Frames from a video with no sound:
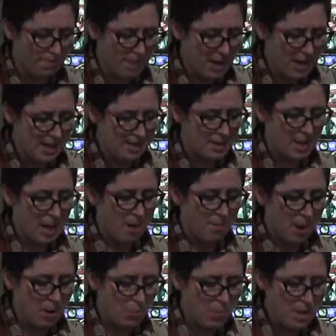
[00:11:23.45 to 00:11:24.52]
faith
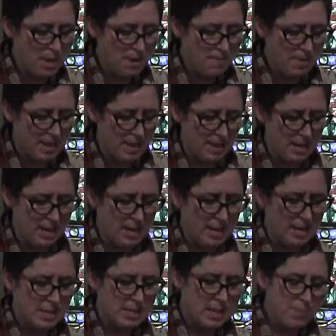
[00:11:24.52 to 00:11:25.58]
by weaving
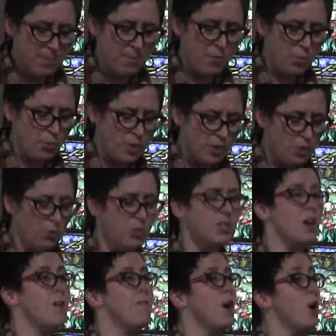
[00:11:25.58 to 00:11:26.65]
some of the
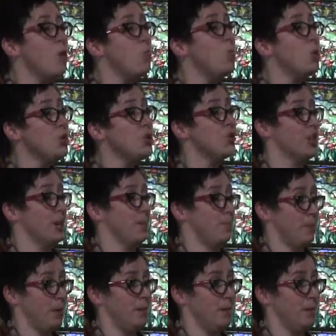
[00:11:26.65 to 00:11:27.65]
rituals of our worship